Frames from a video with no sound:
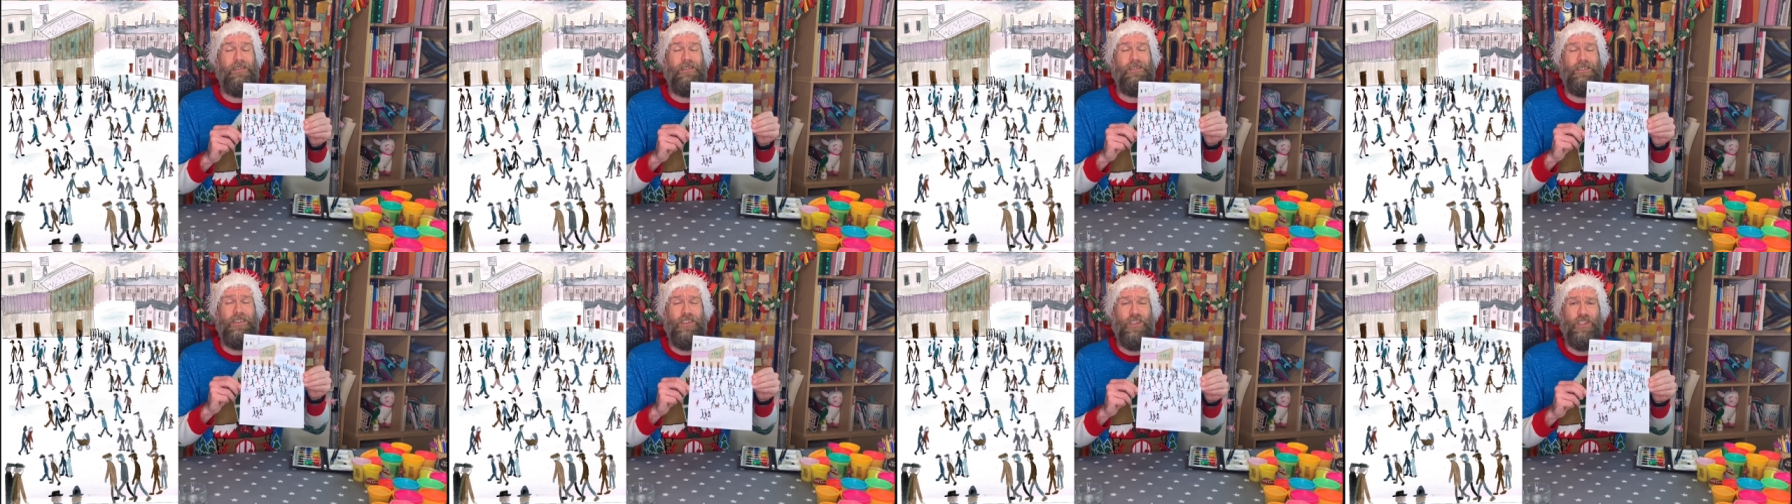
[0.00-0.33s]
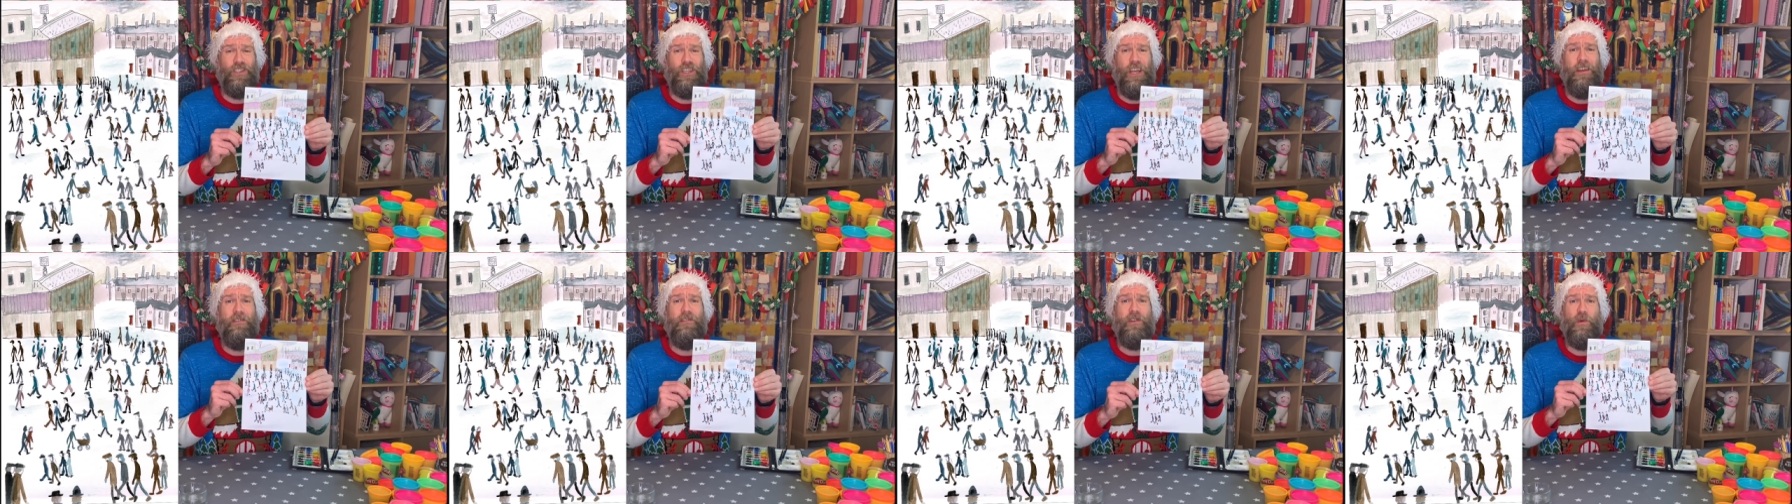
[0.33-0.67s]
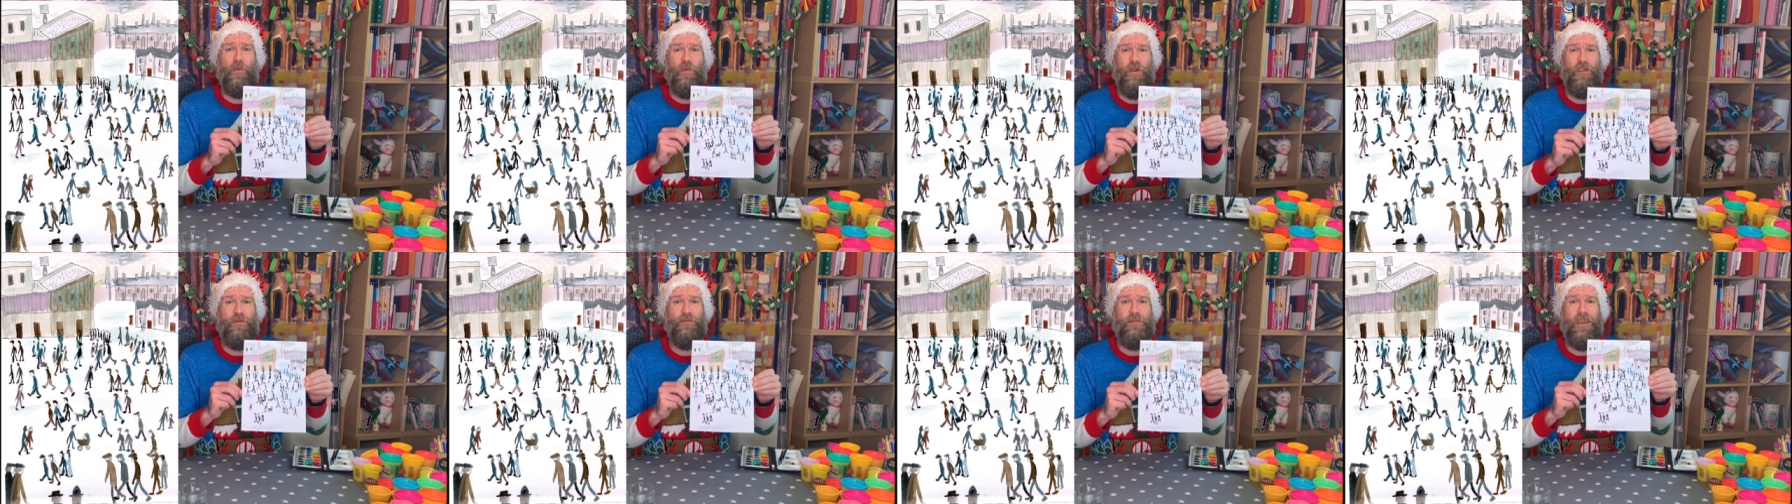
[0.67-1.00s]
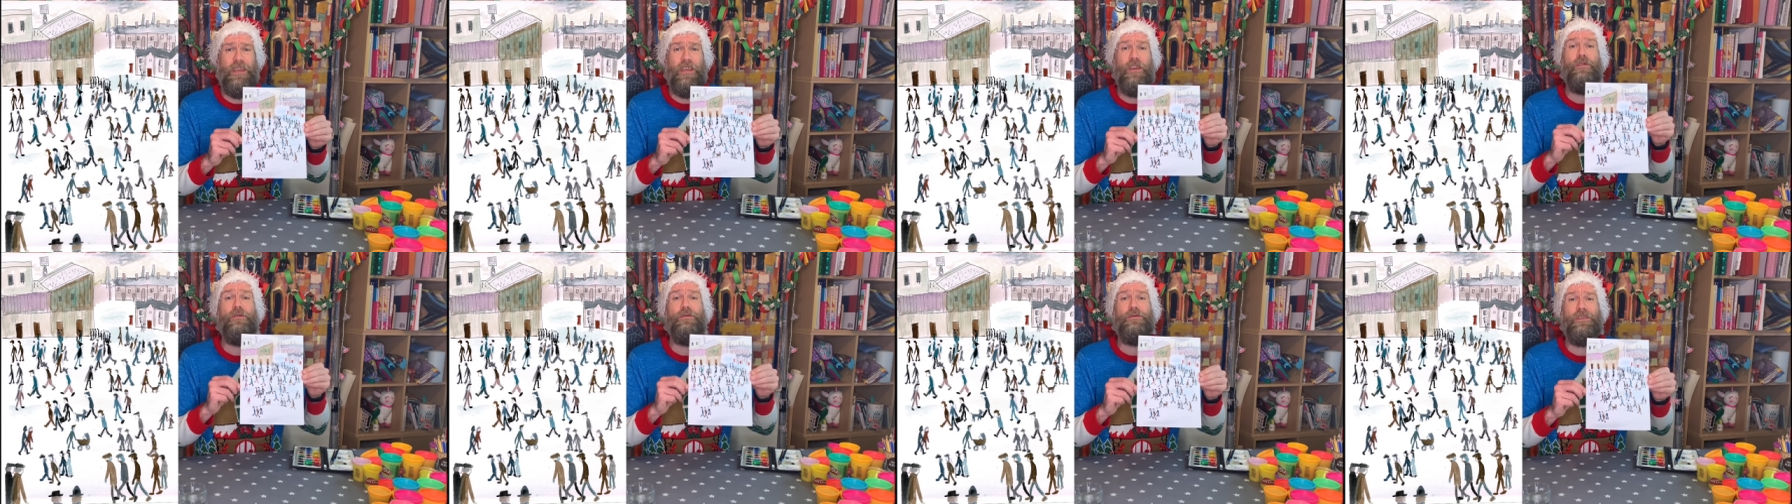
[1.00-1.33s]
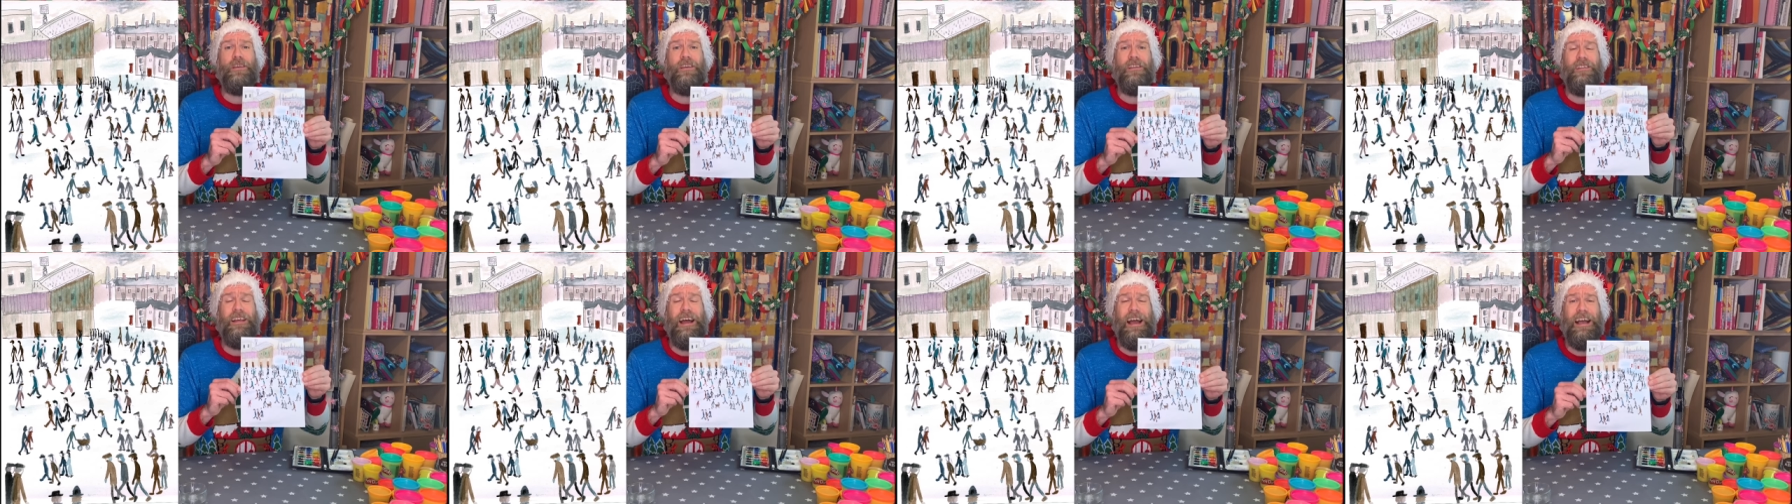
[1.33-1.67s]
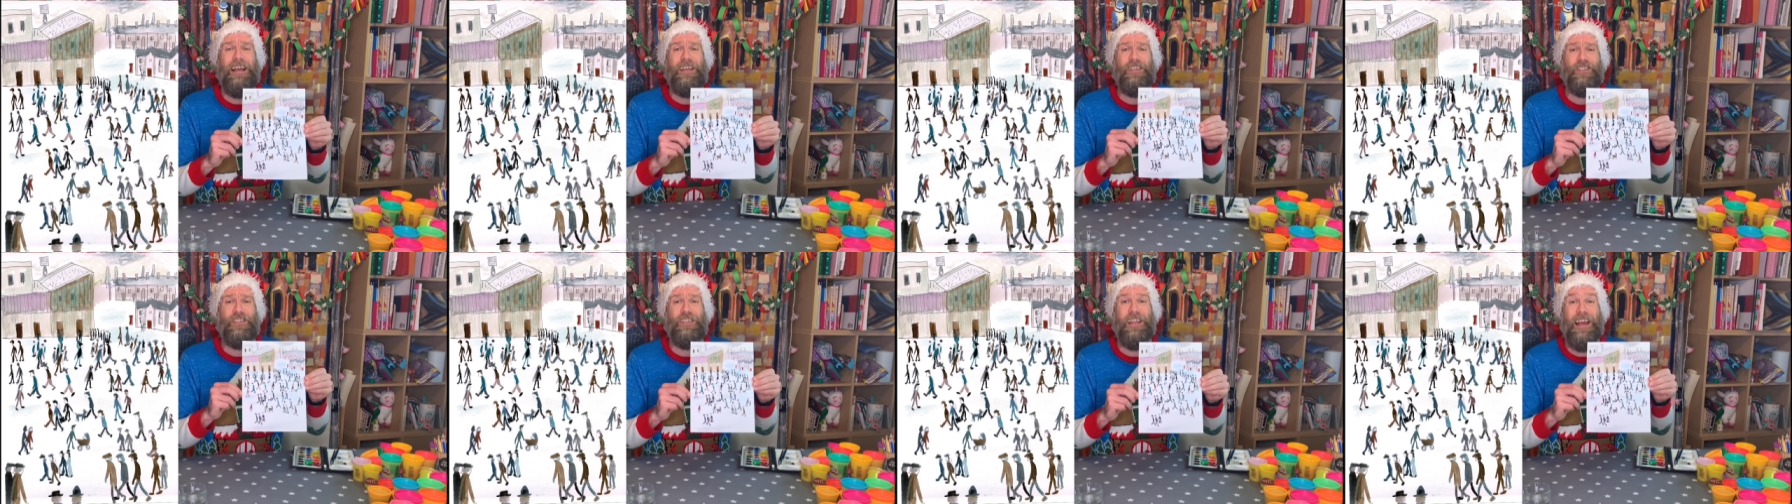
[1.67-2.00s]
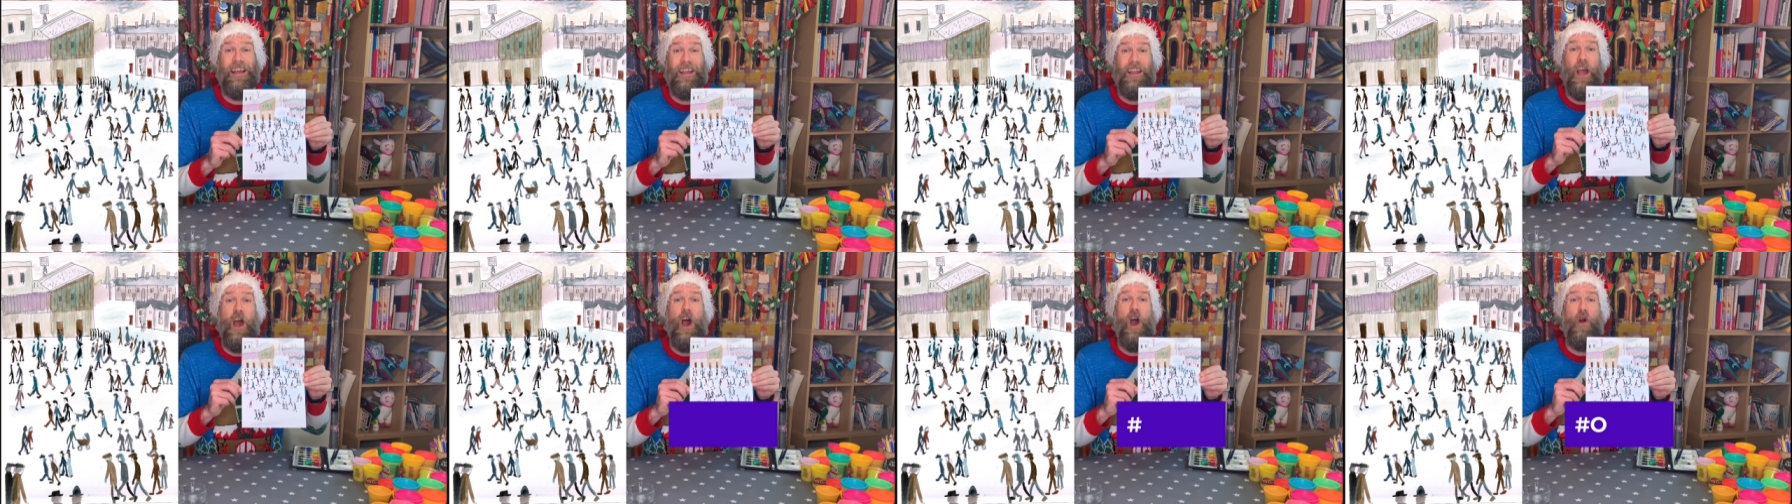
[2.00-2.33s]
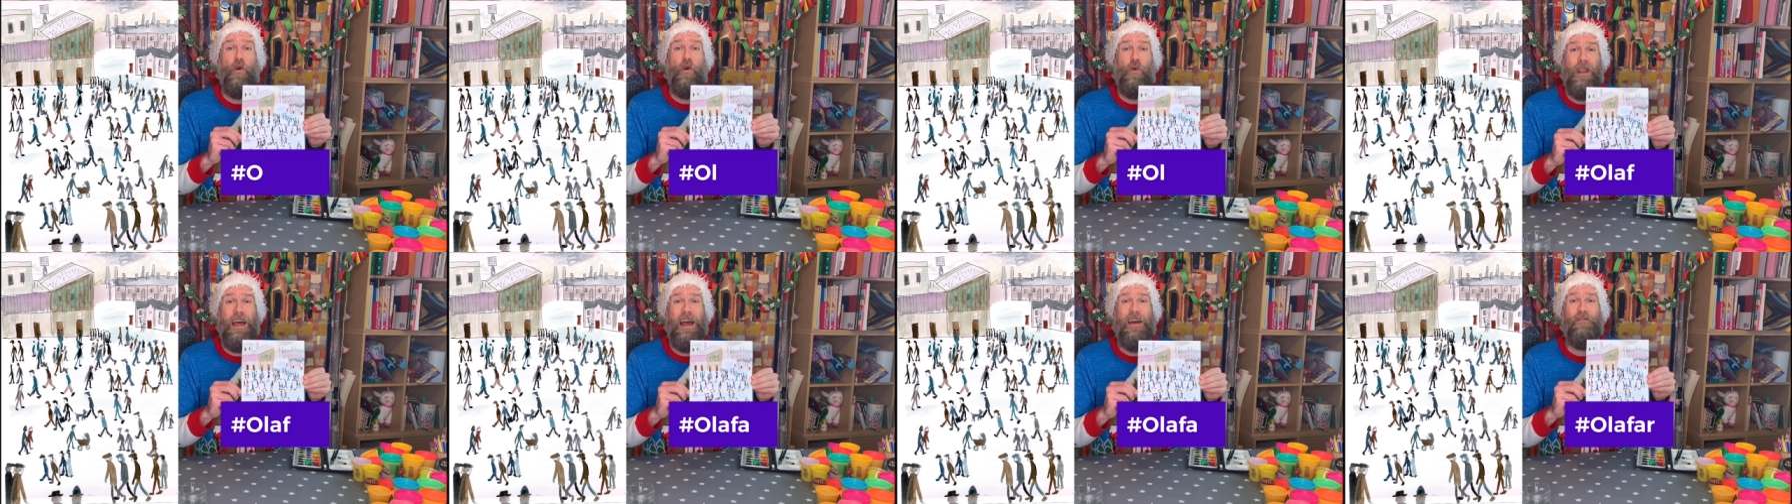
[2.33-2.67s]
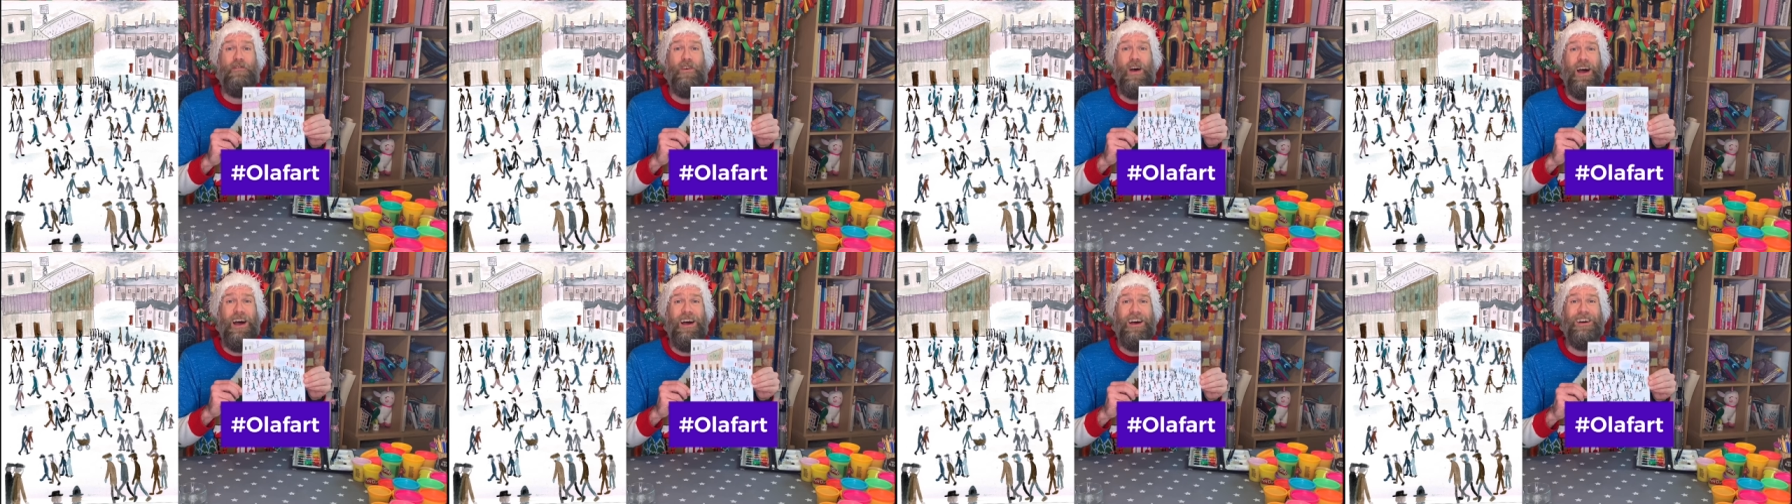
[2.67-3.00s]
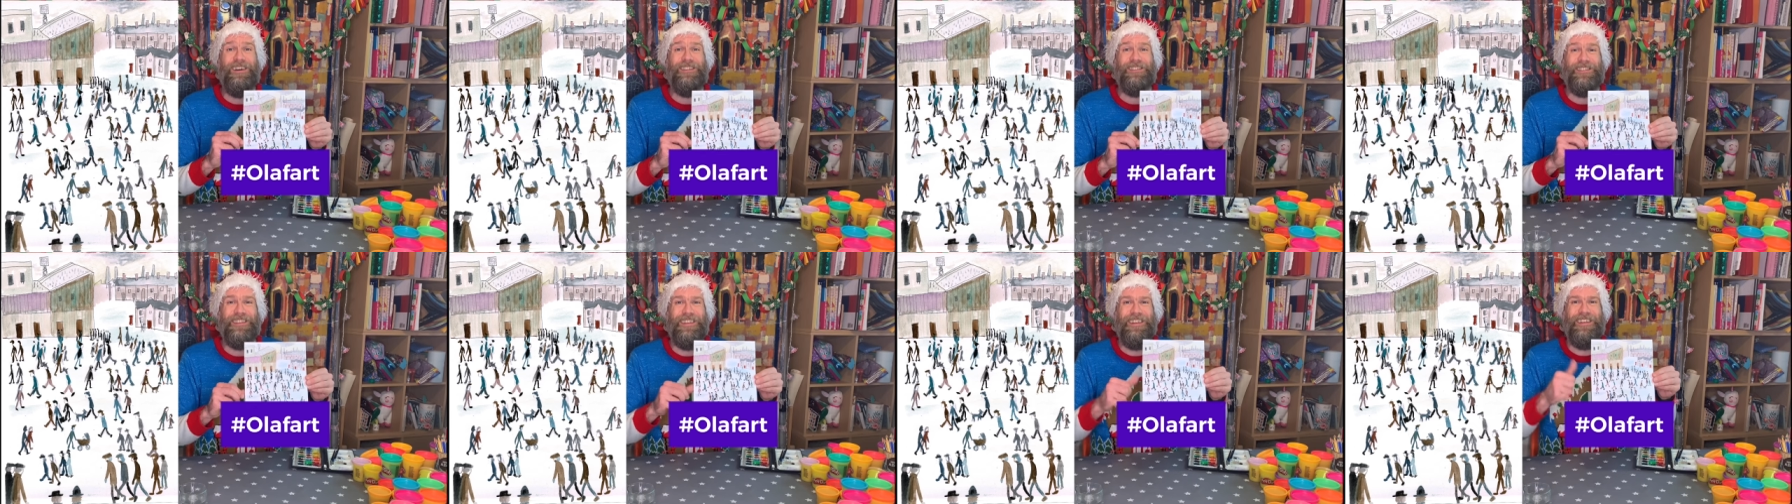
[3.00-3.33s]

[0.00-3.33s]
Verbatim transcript: to share it with me using the hashtag OlafArt.